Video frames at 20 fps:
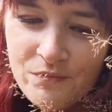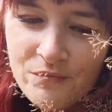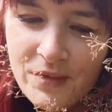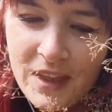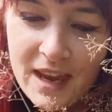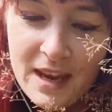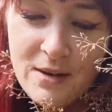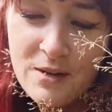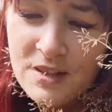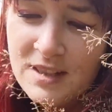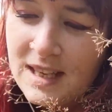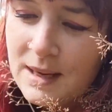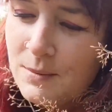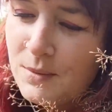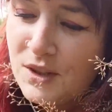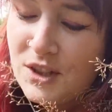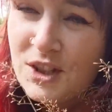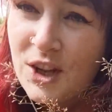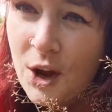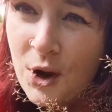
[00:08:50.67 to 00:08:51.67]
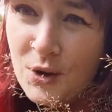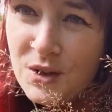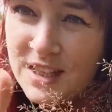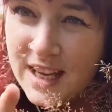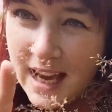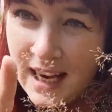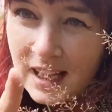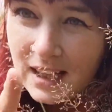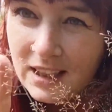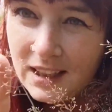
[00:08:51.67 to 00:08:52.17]
they seem so
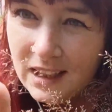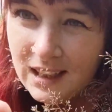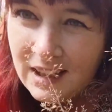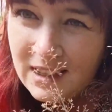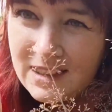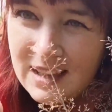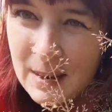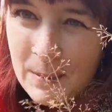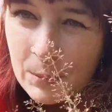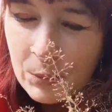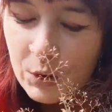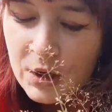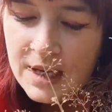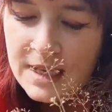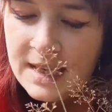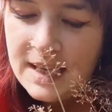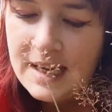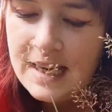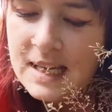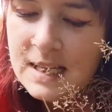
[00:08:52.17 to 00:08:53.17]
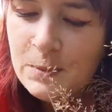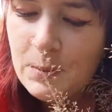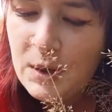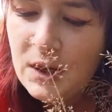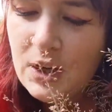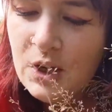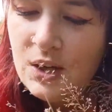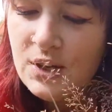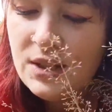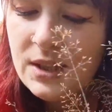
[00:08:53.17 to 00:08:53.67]
delicate and pretty, is
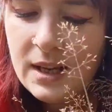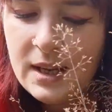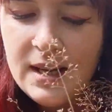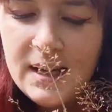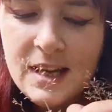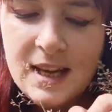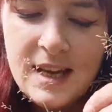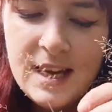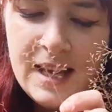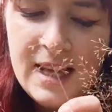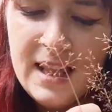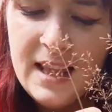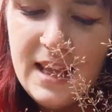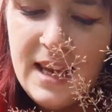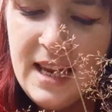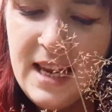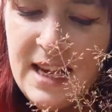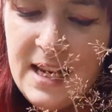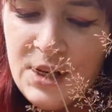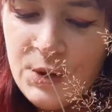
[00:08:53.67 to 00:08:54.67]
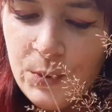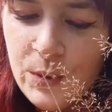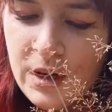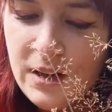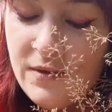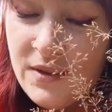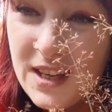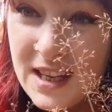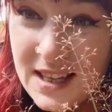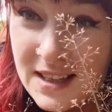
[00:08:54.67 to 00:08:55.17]
because each
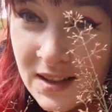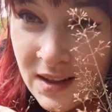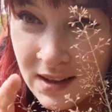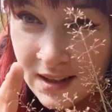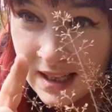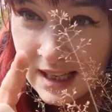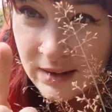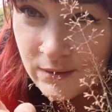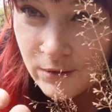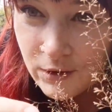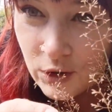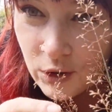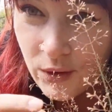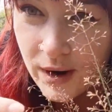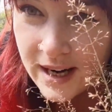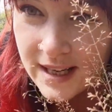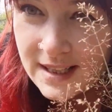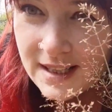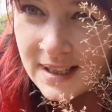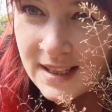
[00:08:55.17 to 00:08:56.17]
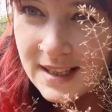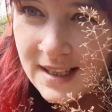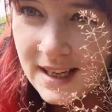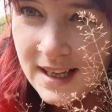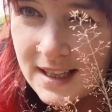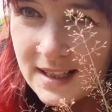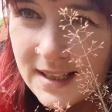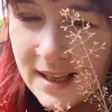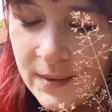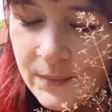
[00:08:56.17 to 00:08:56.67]
one of these
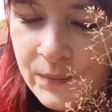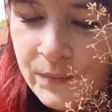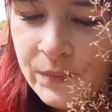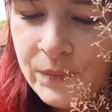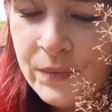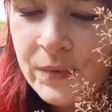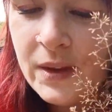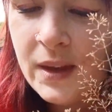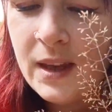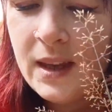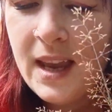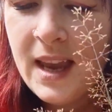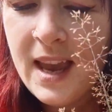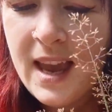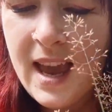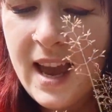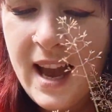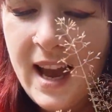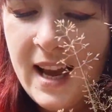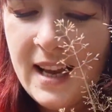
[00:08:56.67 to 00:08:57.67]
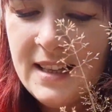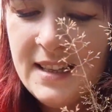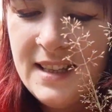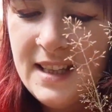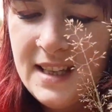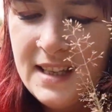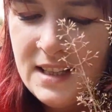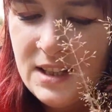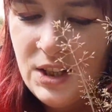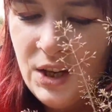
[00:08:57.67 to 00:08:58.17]
inflorescences has
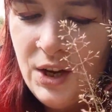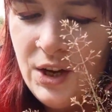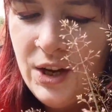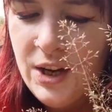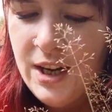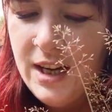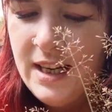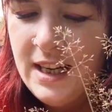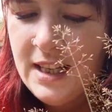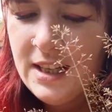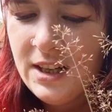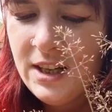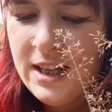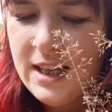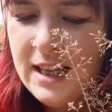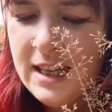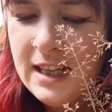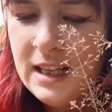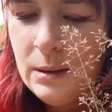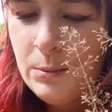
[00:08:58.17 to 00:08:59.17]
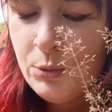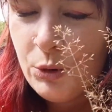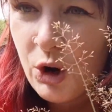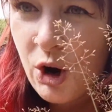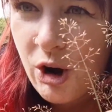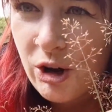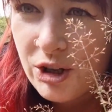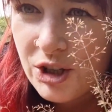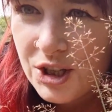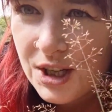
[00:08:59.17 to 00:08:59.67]
these tiny, tiny little
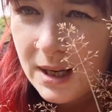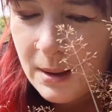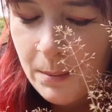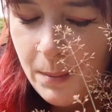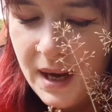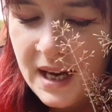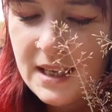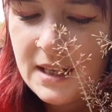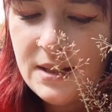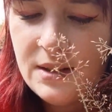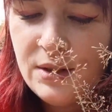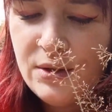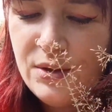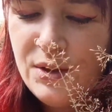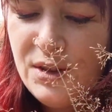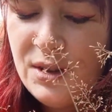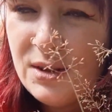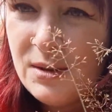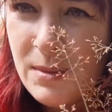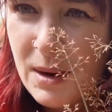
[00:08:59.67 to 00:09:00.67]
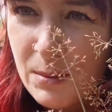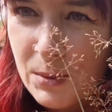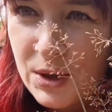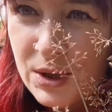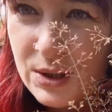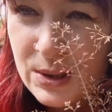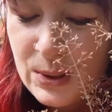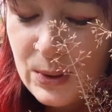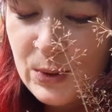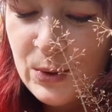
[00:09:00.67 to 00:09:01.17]
branching pedicels, remember
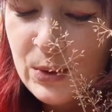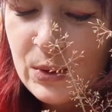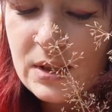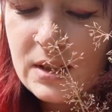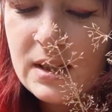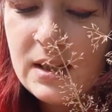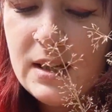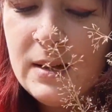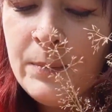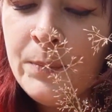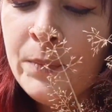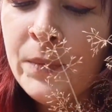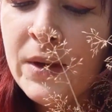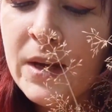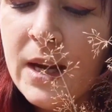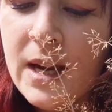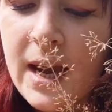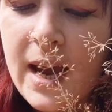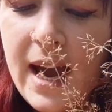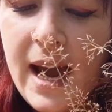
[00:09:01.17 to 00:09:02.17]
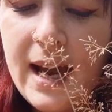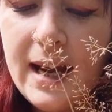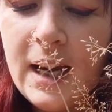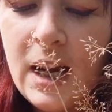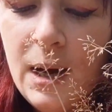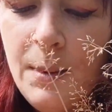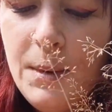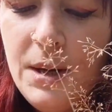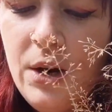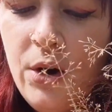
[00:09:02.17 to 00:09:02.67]
the stalks,
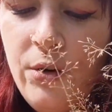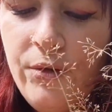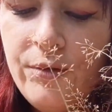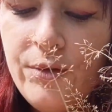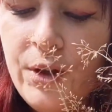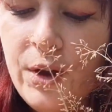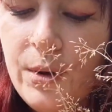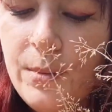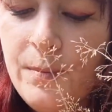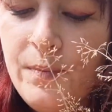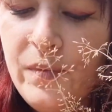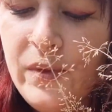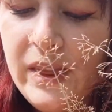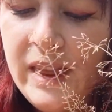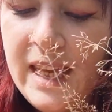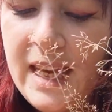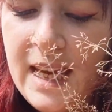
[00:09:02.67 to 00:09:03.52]
and coming off them